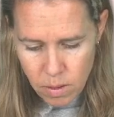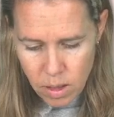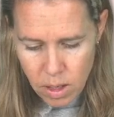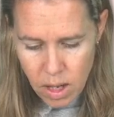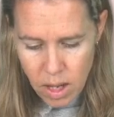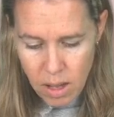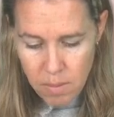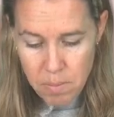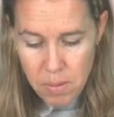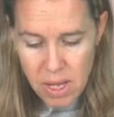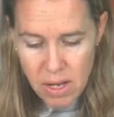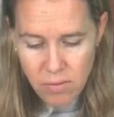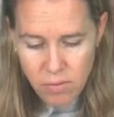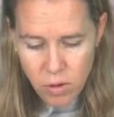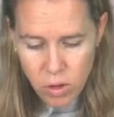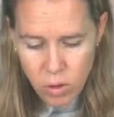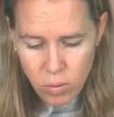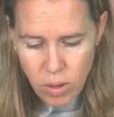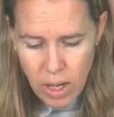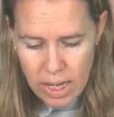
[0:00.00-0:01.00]
a bead for
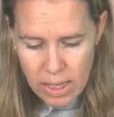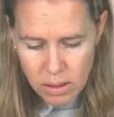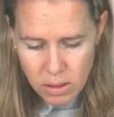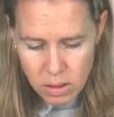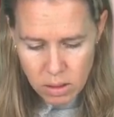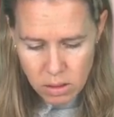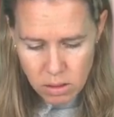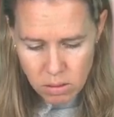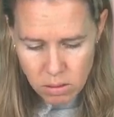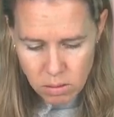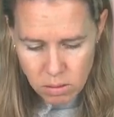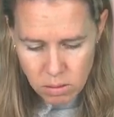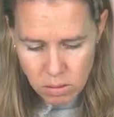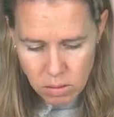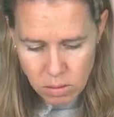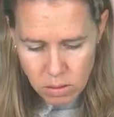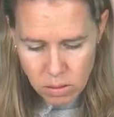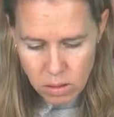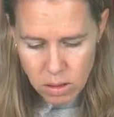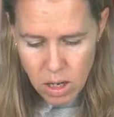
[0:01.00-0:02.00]
the right,
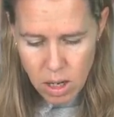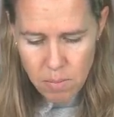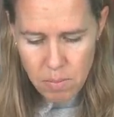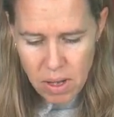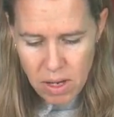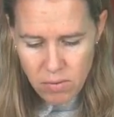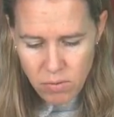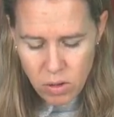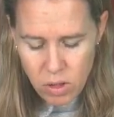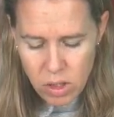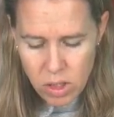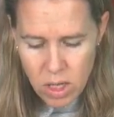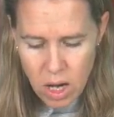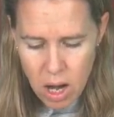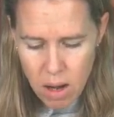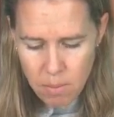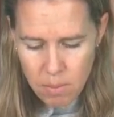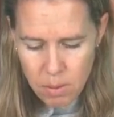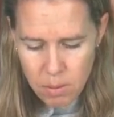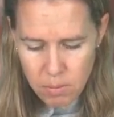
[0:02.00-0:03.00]
a bead for the top.